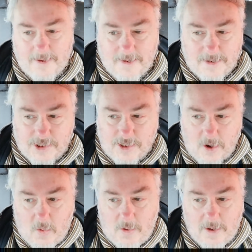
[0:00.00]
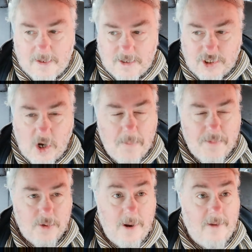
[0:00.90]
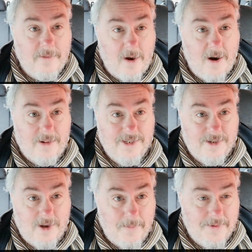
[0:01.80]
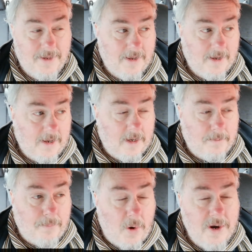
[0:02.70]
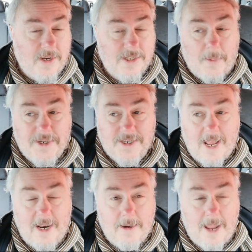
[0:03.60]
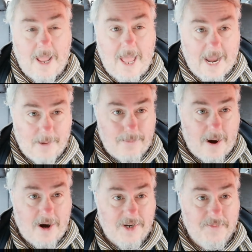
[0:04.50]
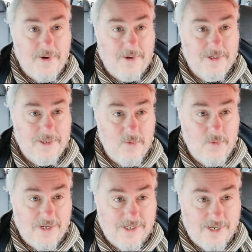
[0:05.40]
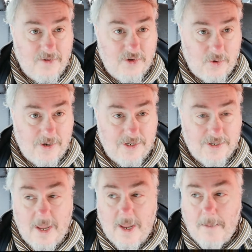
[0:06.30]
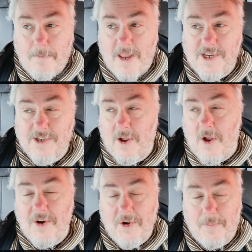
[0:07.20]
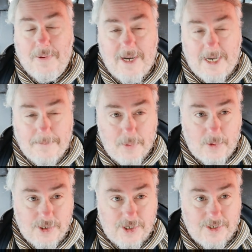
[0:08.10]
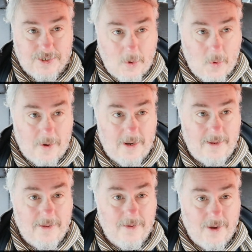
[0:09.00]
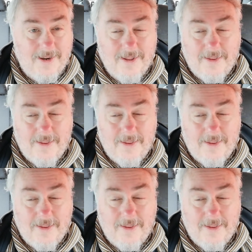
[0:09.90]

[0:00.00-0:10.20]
So shops around Ireland stopped, bikes stopped selling animal bars because they didn't want to serve junkies, based on a completely bullshit story, right?